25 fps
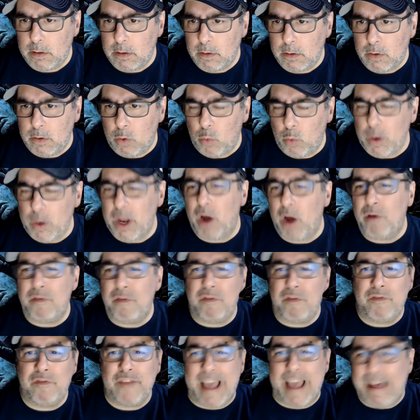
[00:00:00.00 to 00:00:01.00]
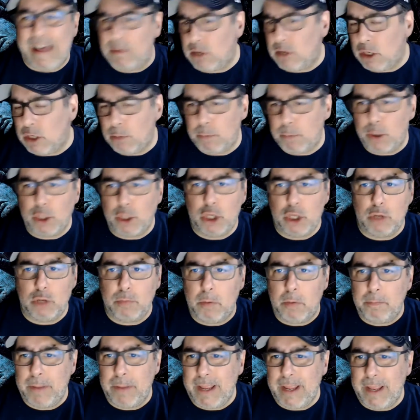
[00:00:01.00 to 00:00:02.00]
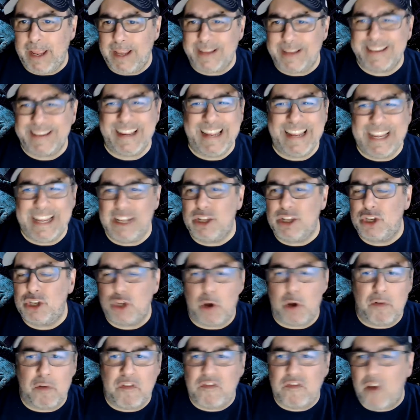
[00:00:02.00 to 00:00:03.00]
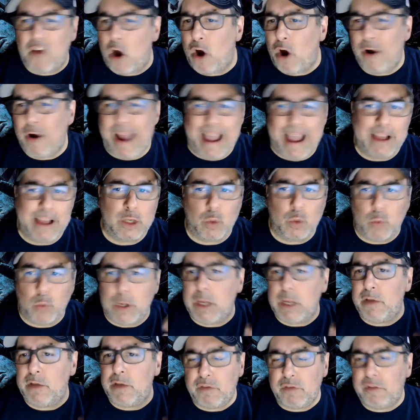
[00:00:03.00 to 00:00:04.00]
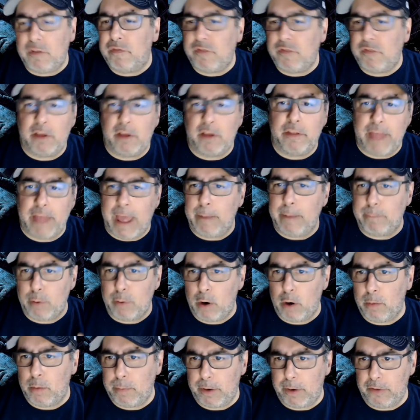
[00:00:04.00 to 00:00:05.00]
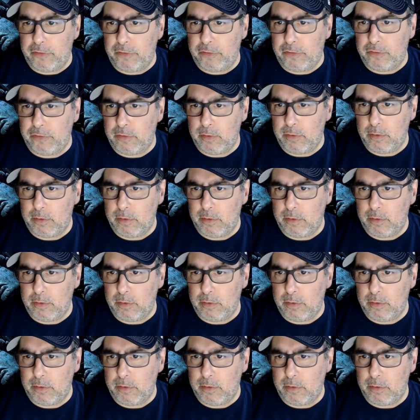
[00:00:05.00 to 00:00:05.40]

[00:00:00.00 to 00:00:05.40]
We are valuable human beings insofar as we fulfill that purpose.